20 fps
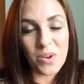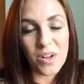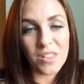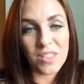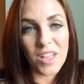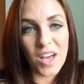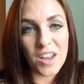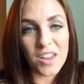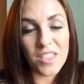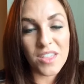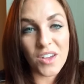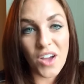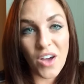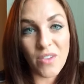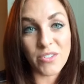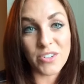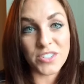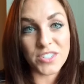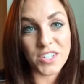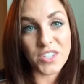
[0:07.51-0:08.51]
a lot of the
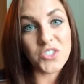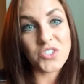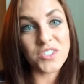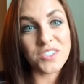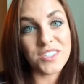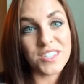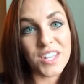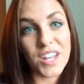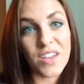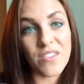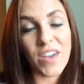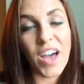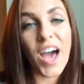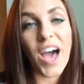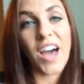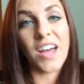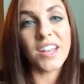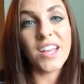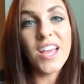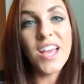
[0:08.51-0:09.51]
conversations that I've
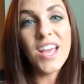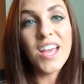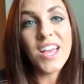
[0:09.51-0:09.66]
had